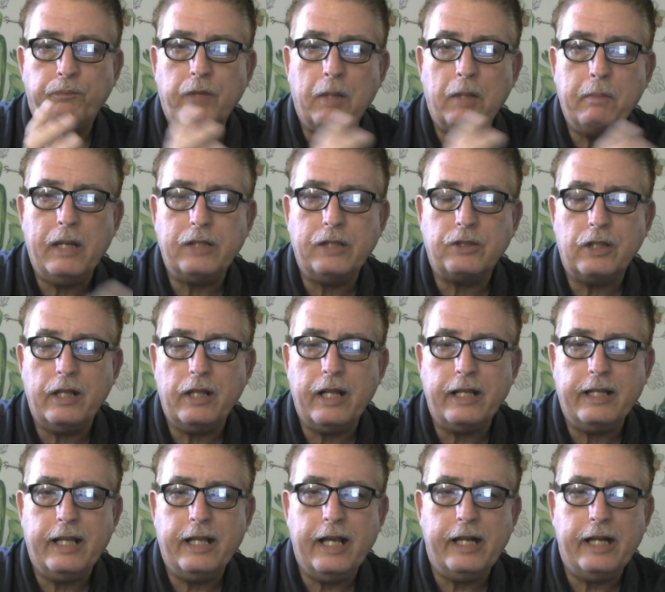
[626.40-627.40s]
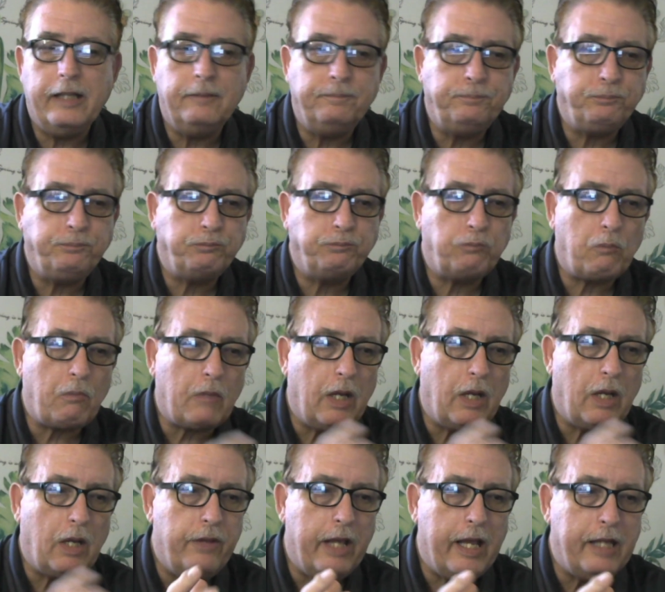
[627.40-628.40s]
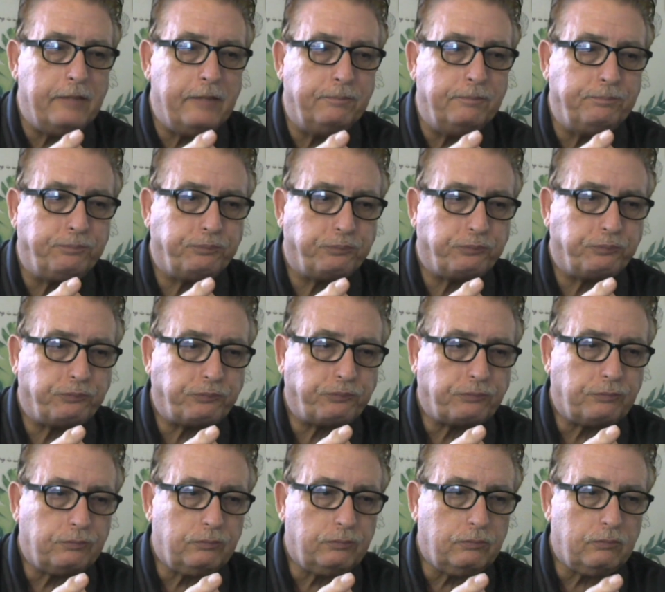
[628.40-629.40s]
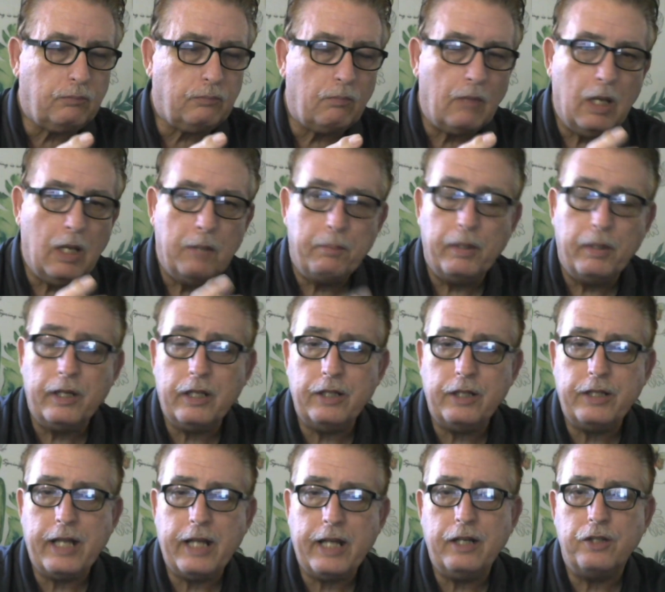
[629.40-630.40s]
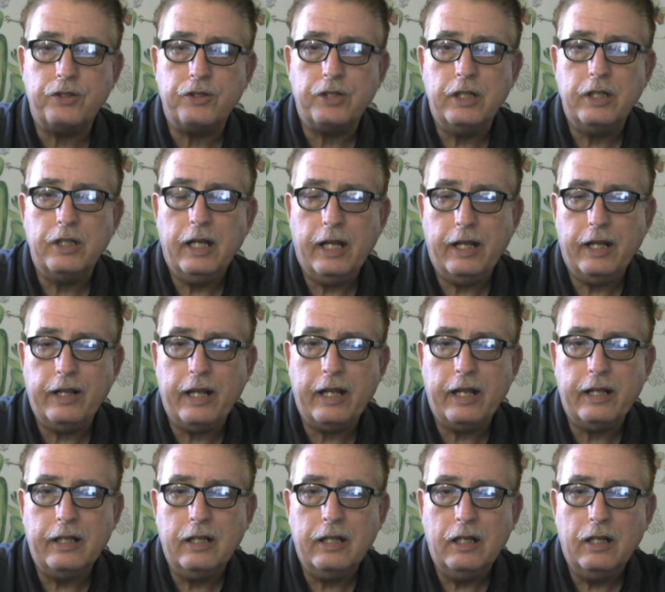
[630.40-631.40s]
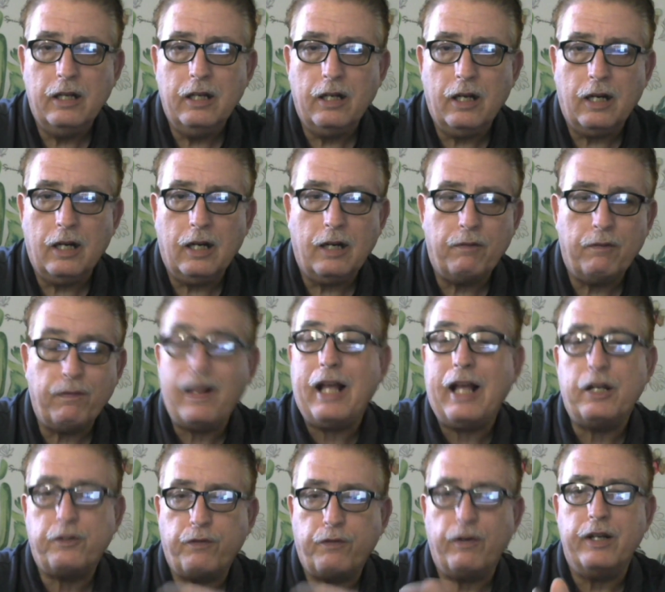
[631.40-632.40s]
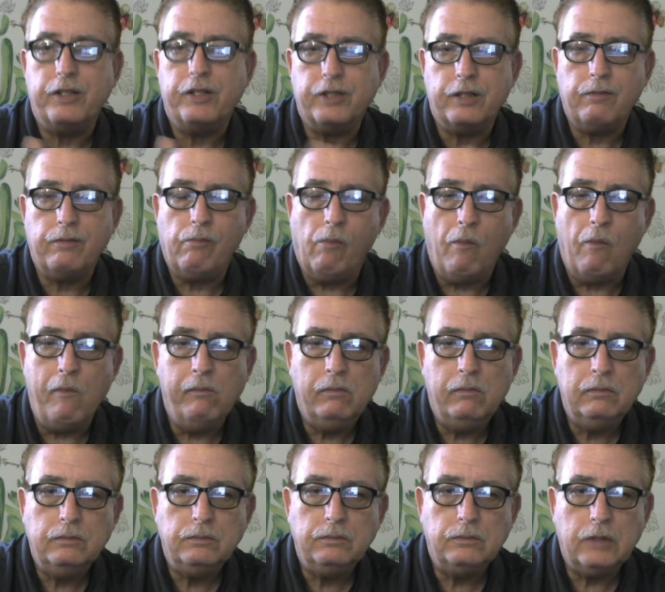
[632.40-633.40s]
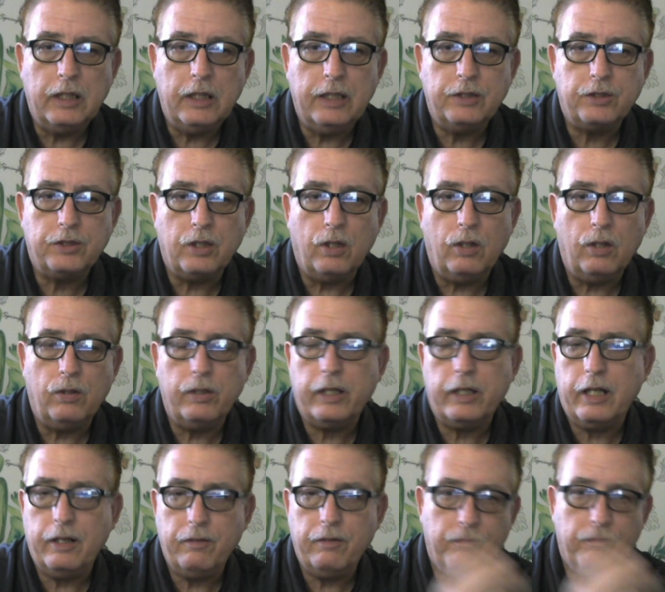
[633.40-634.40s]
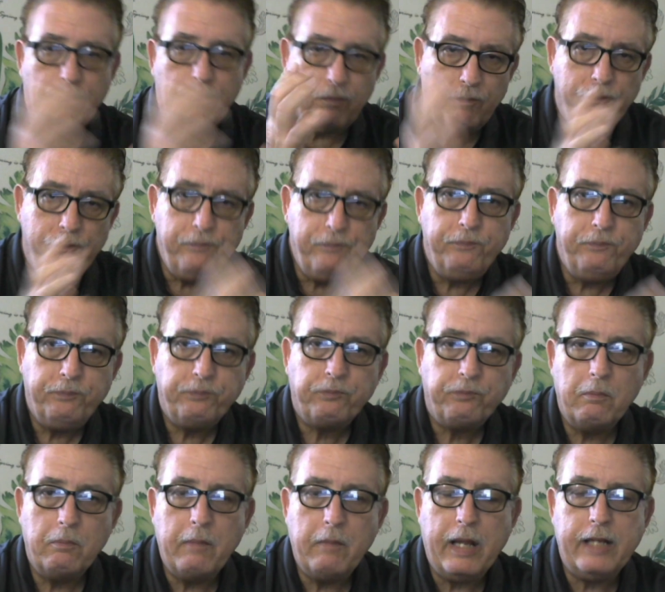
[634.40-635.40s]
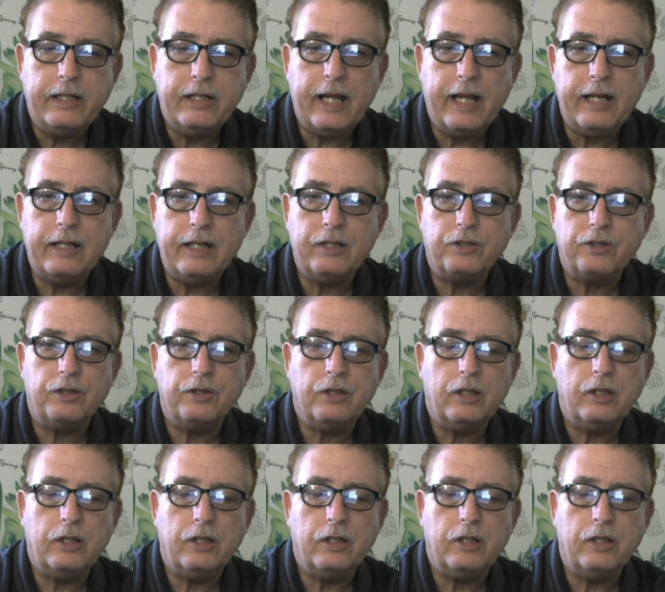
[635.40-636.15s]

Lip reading: Basically, they get it, they put it in containers, and they flash freeze it, and so it can maintain its